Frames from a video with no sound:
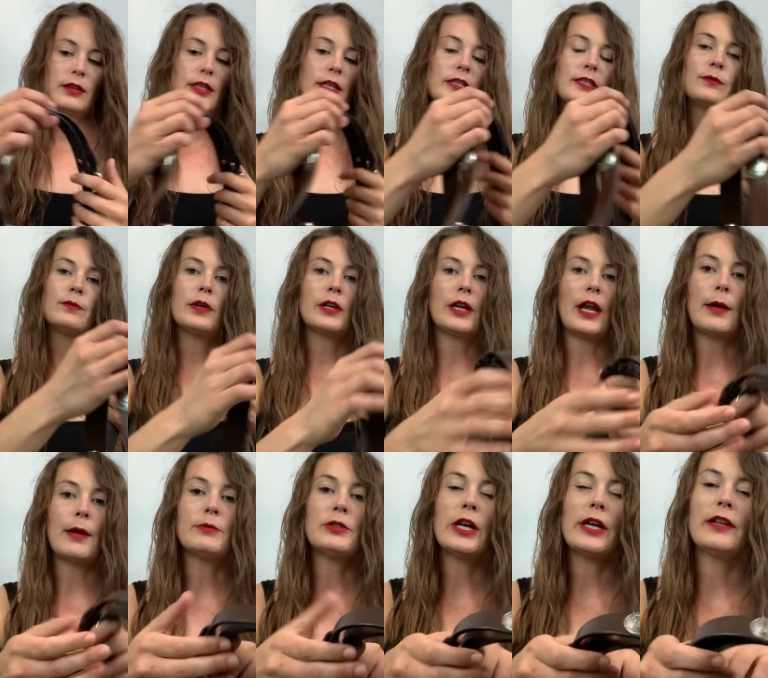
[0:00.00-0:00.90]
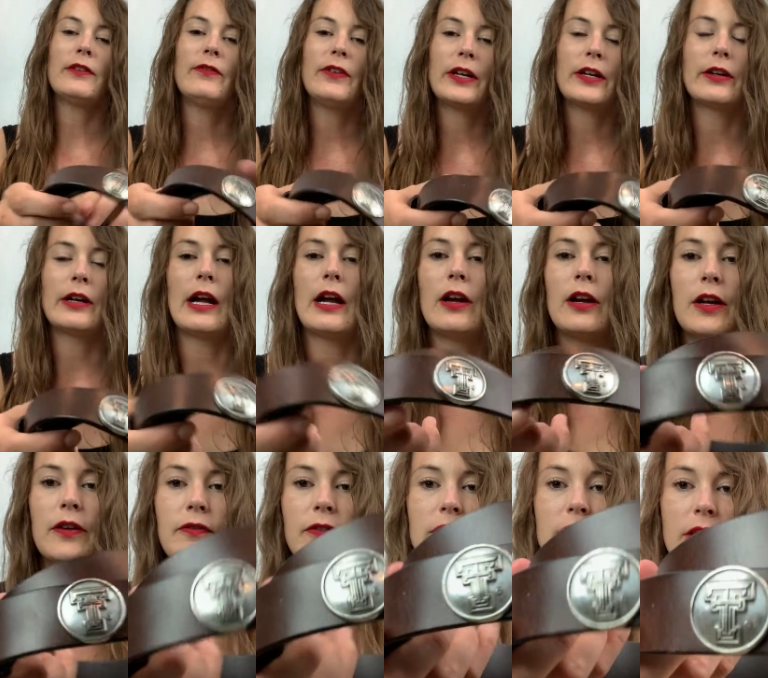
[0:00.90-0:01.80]
This one, I'm trying to figure out
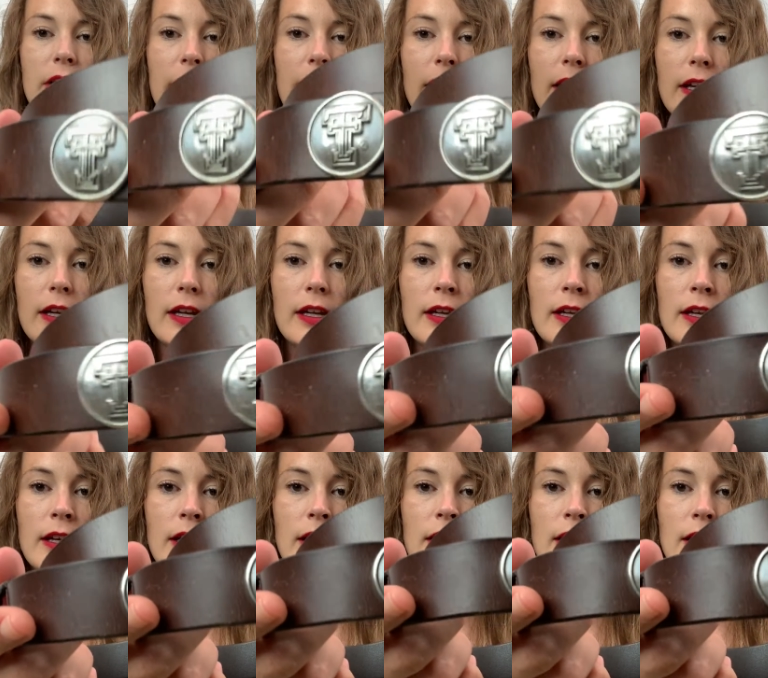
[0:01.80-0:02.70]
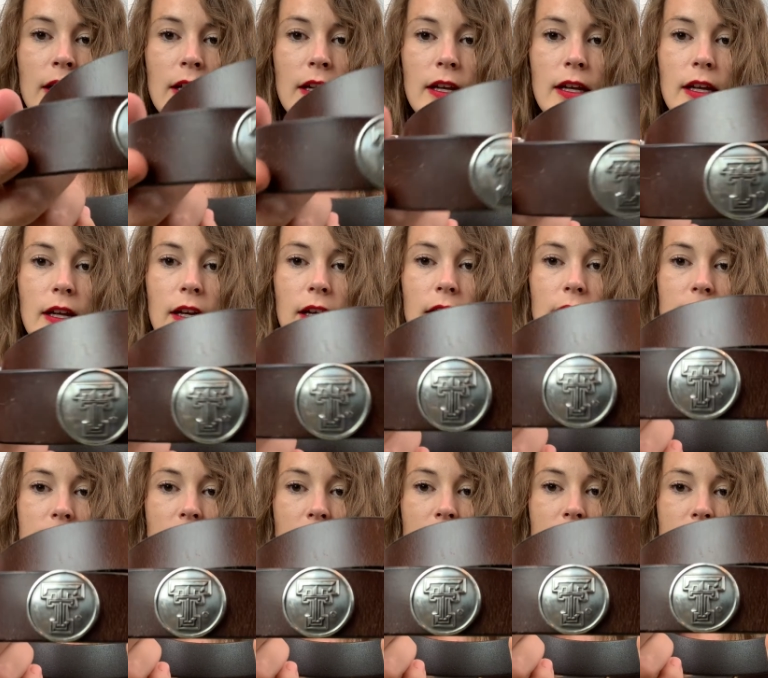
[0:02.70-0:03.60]
if it's like a
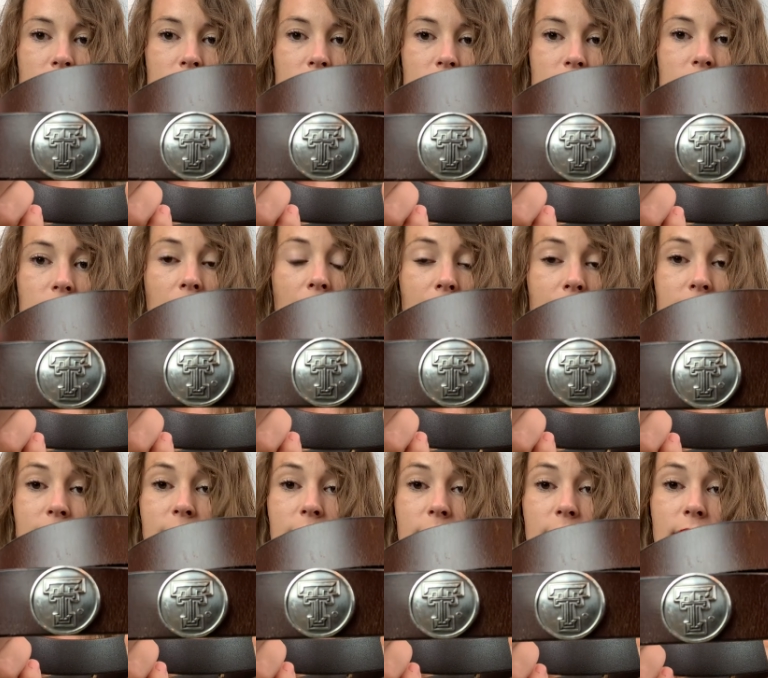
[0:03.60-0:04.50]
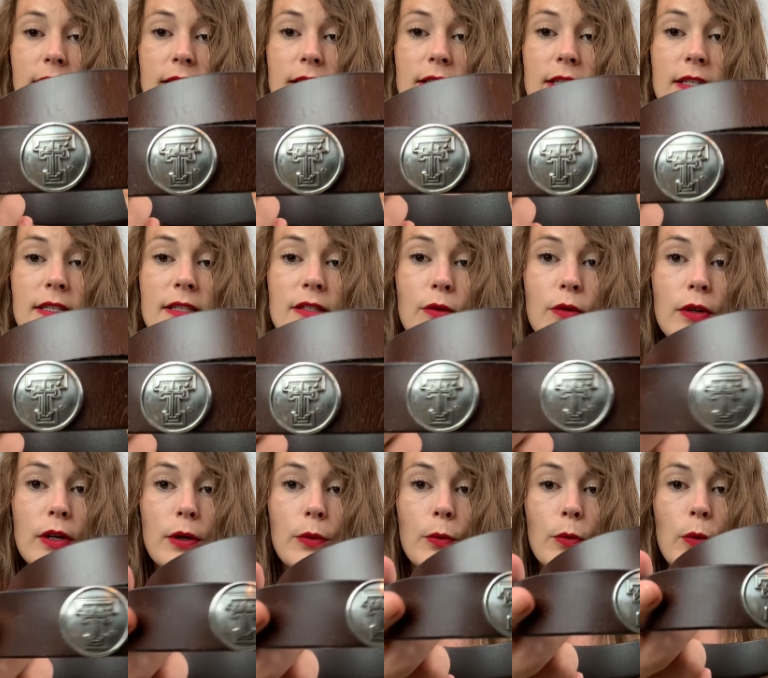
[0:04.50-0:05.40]
Tennessee Titans
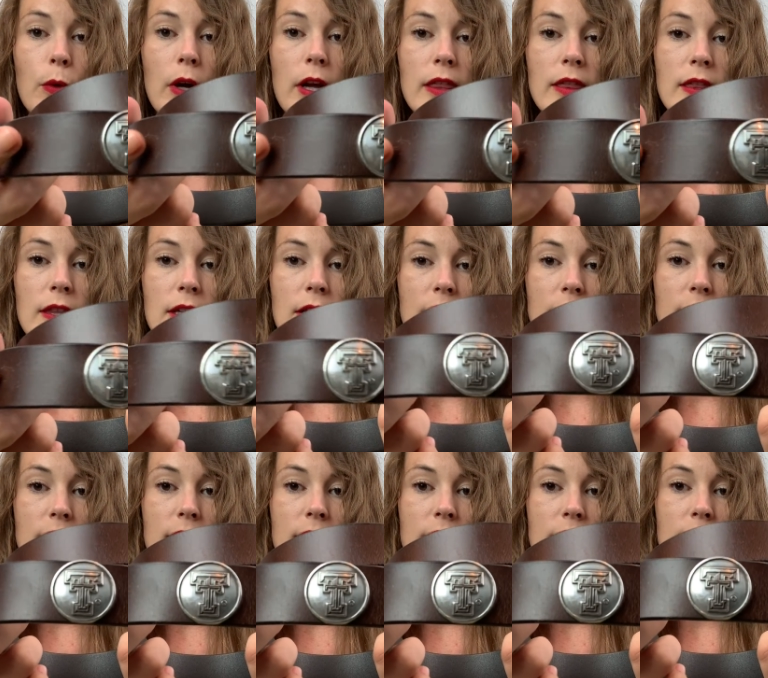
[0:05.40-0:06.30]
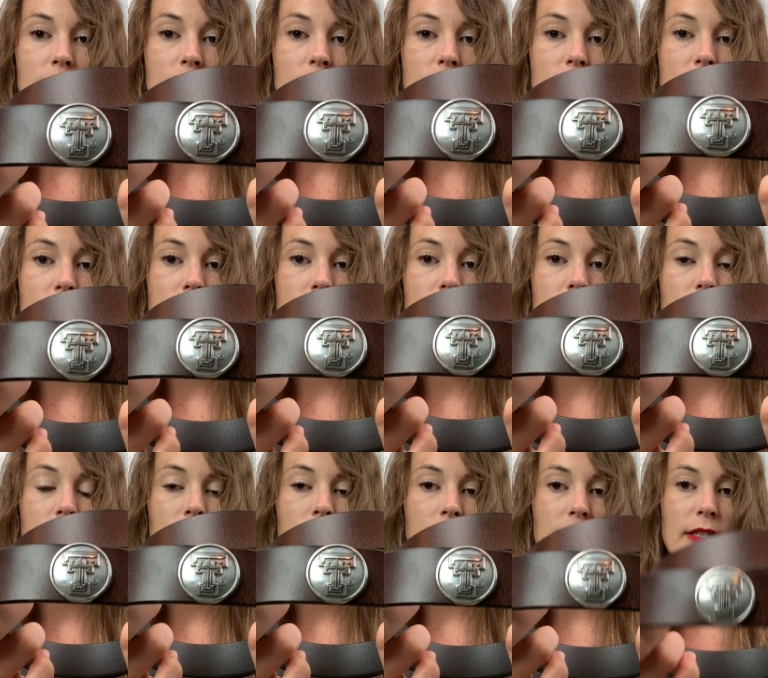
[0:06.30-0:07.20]
or what this
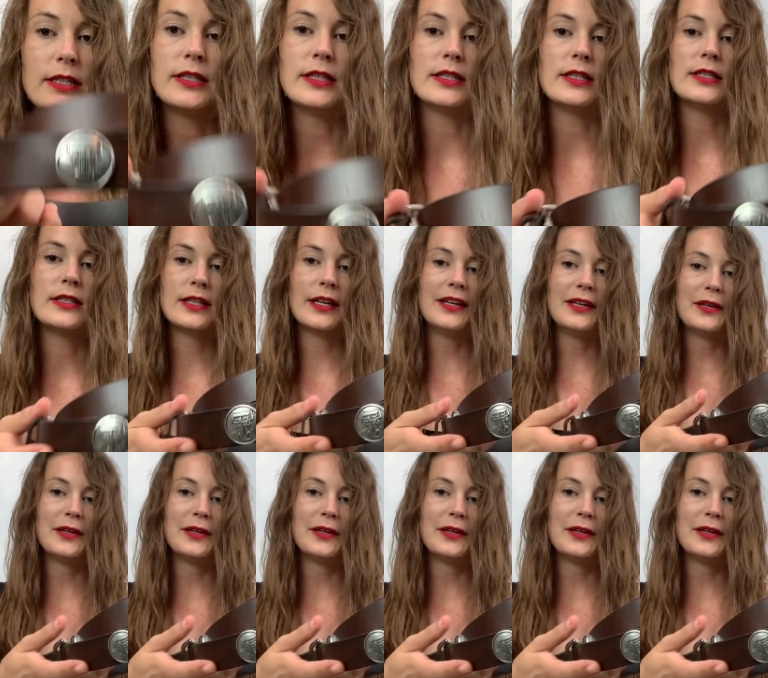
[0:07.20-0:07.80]
this is.